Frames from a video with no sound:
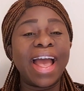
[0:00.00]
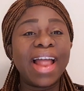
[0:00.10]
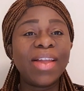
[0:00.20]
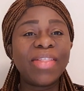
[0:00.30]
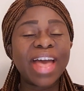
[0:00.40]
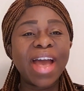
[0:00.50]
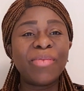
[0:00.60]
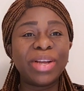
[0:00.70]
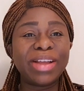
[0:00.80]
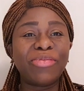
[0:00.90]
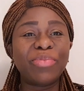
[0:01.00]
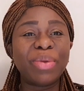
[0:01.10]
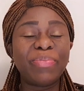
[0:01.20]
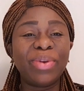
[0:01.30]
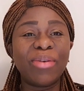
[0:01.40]
Hello there, wonderful
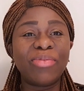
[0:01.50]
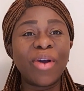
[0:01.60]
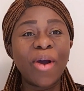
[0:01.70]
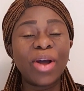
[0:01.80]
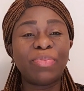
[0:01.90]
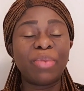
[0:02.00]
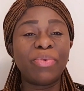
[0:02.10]
people of God,